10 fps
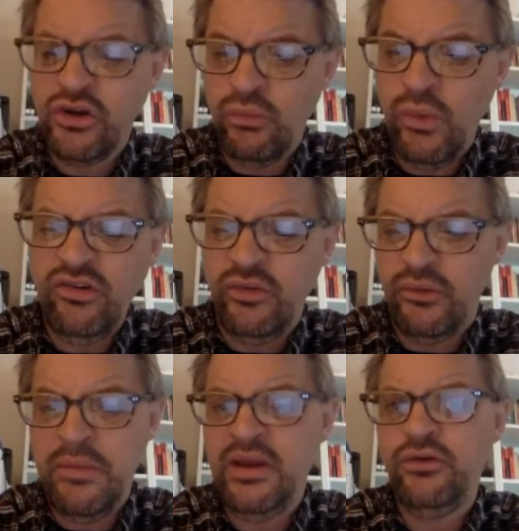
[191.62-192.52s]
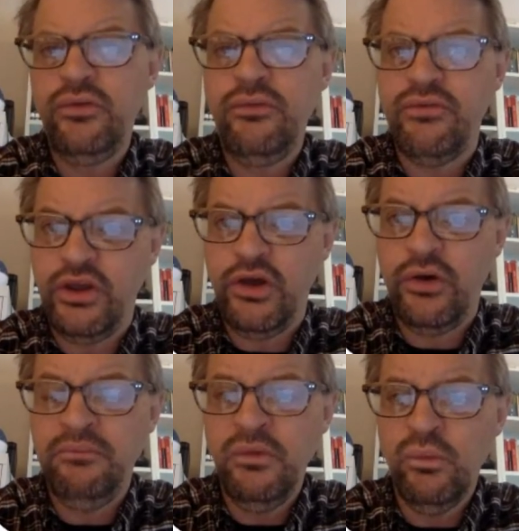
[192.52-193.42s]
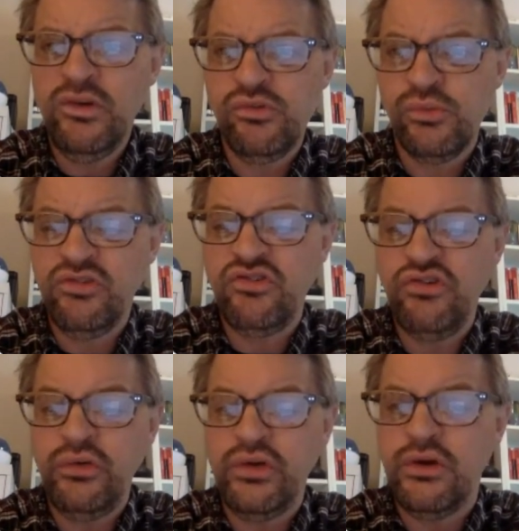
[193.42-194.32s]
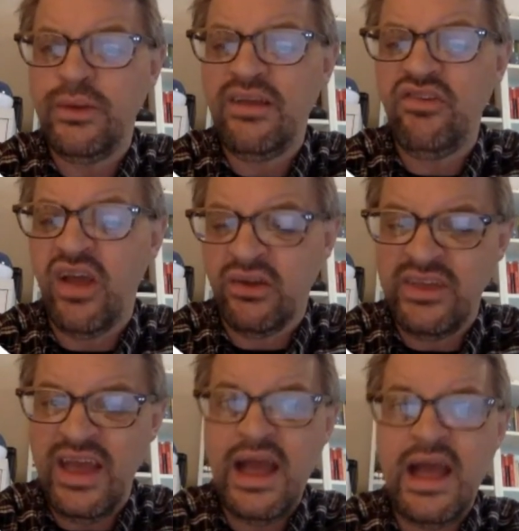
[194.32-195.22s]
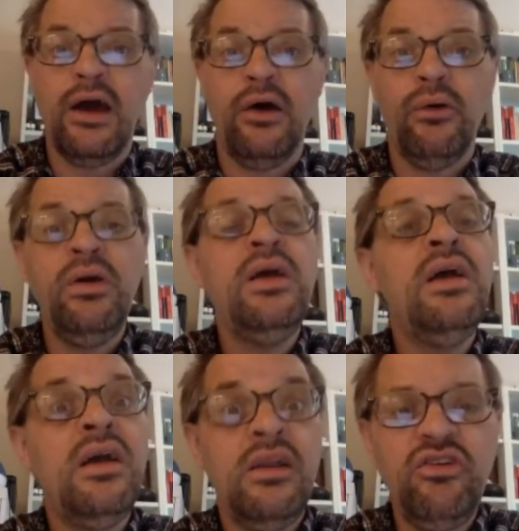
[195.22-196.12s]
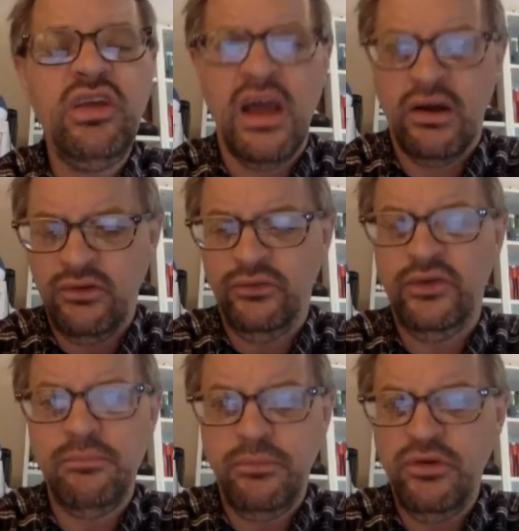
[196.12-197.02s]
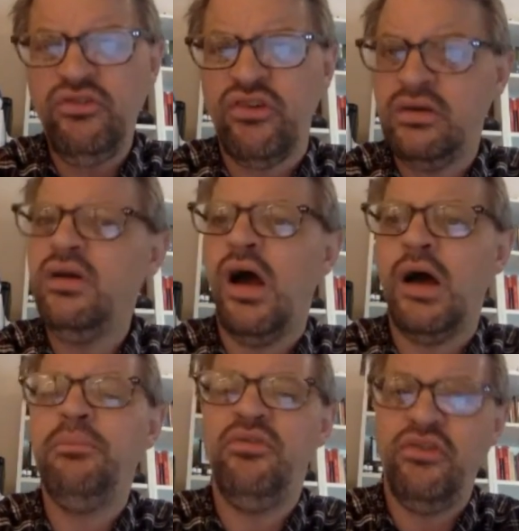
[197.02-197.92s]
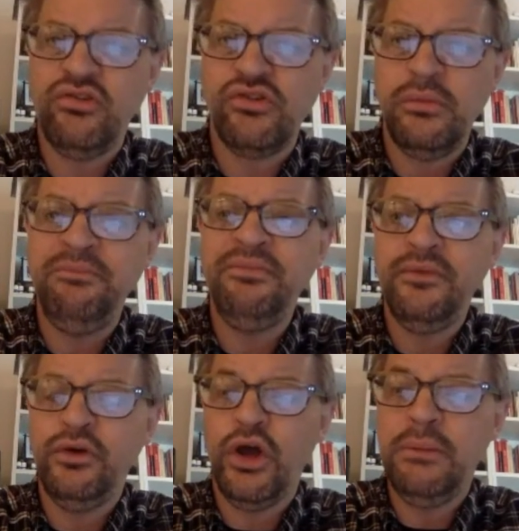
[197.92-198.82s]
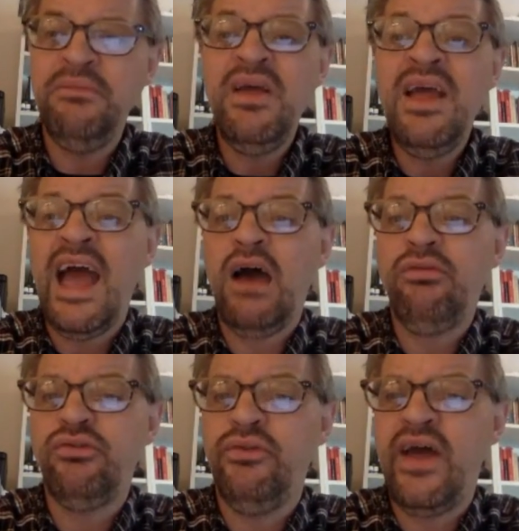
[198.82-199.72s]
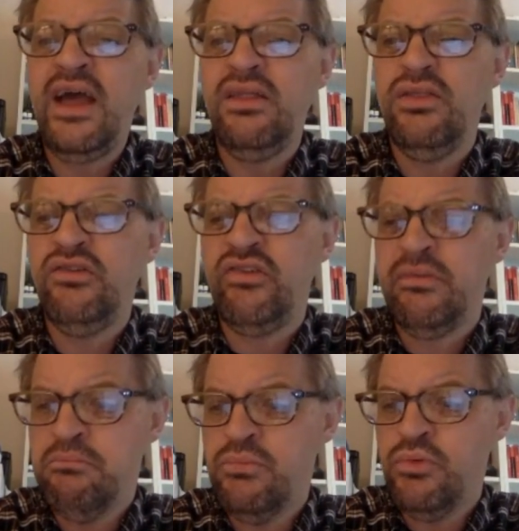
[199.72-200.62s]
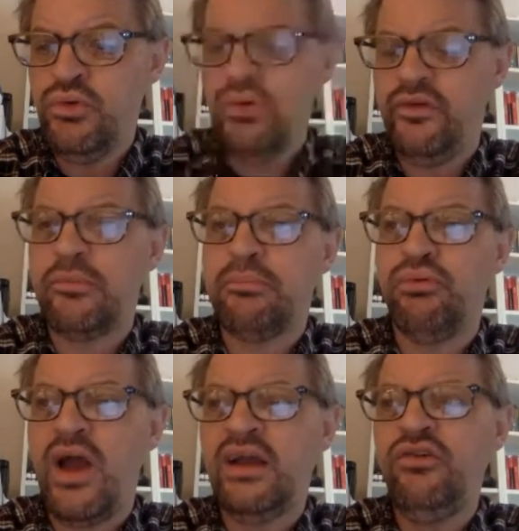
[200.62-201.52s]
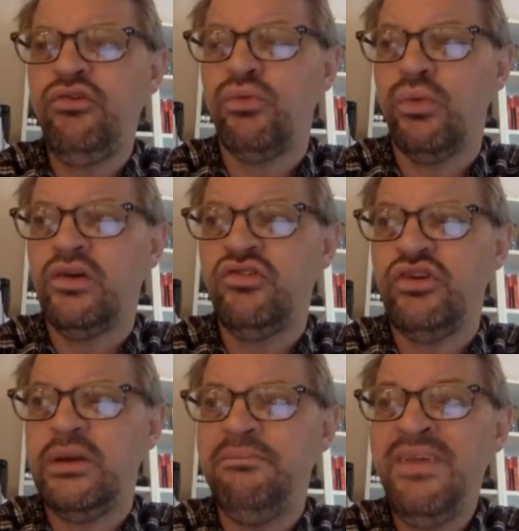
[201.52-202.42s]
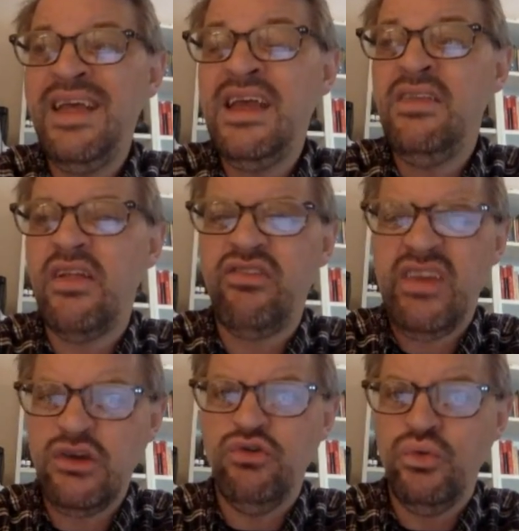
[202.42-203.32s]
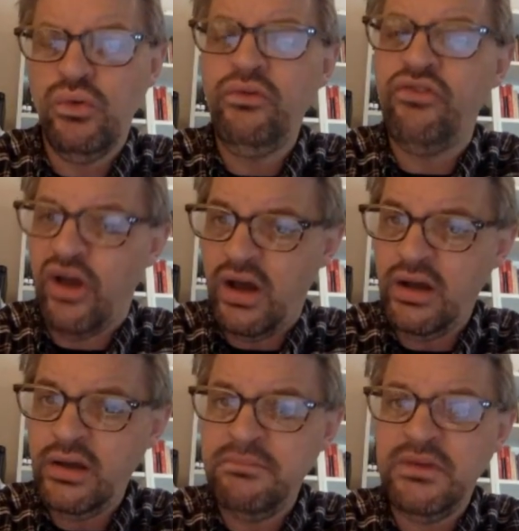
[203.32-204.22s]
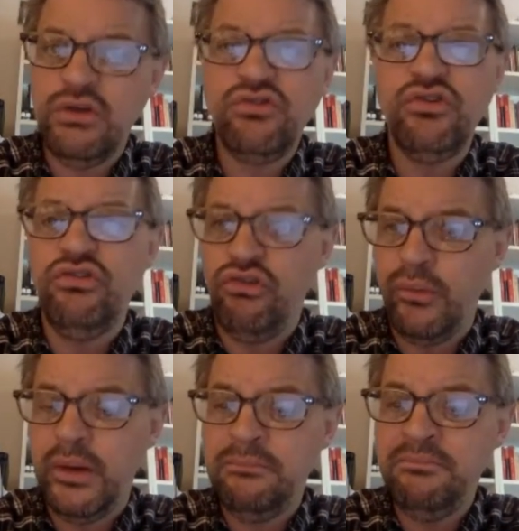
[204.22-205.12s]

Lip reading: watch the remainder of the video, which will show you exactly how to calculate percent composition. Okay, after that, there's a practice worksheet that's a Google Doc. You should do it.